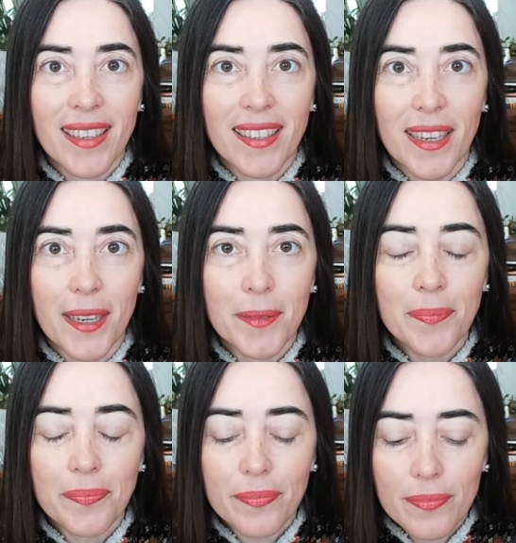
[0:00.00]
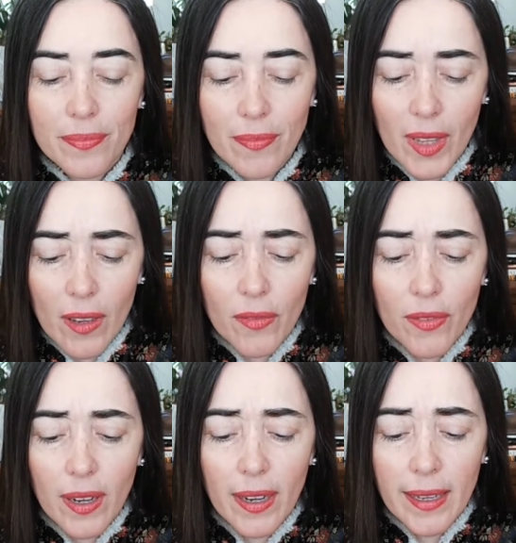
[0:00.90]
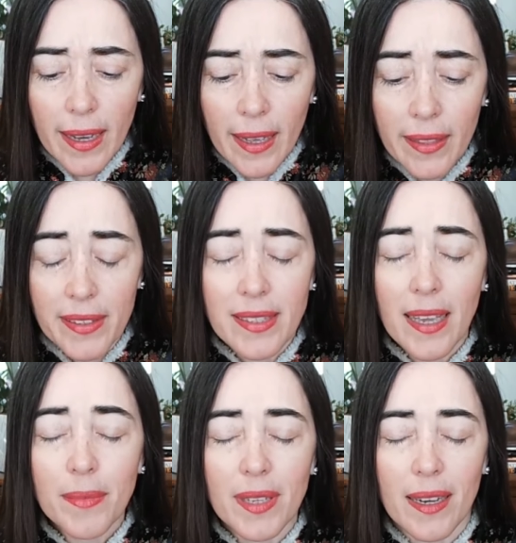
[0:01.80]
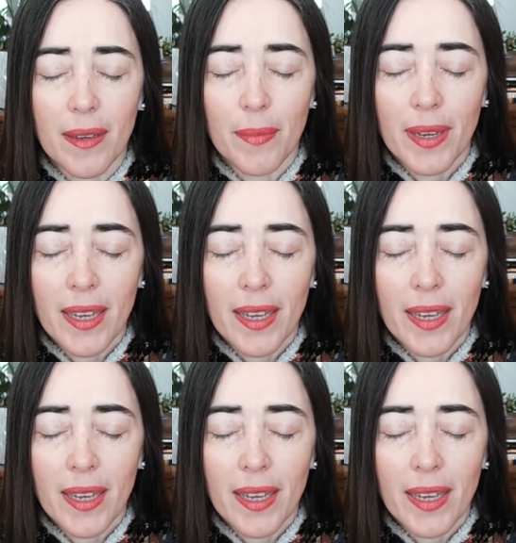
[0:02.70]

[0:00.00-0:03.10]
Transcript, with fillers: Yeah? At the same time,